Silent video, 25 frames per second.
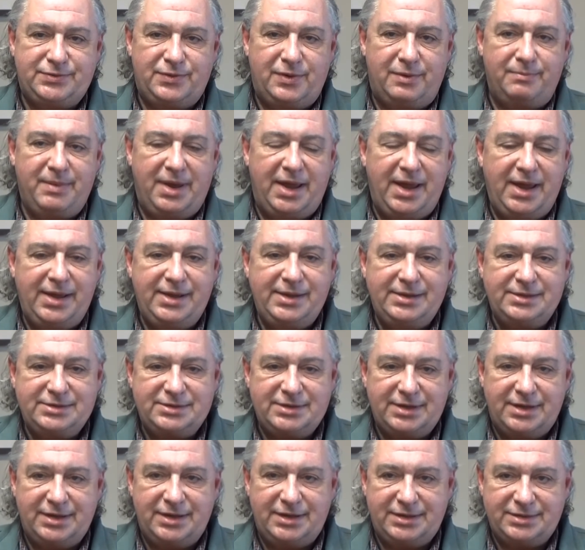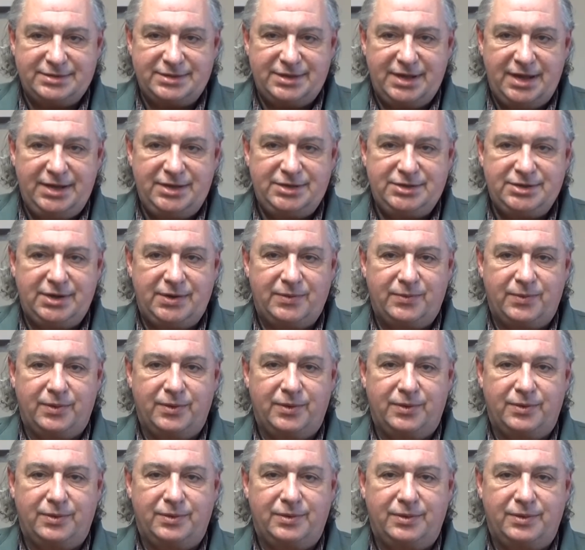remains in his teaching
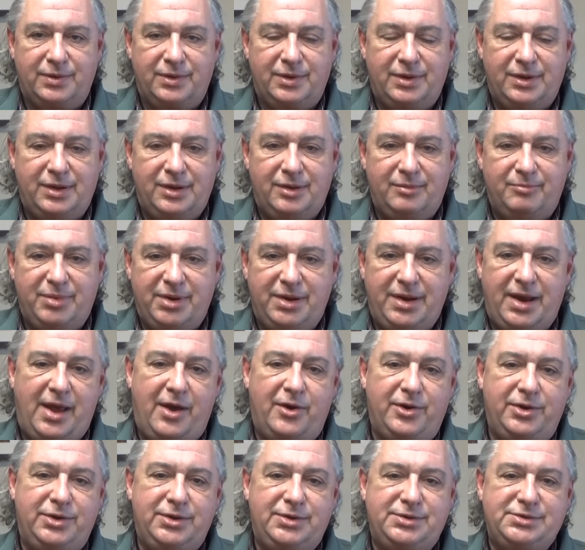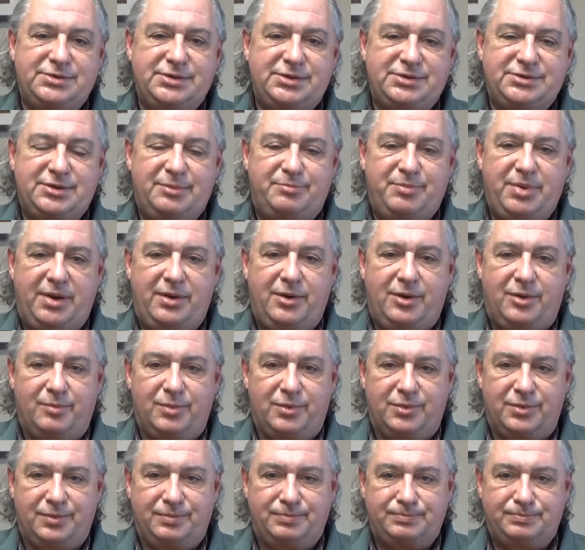role, but now uses a parable.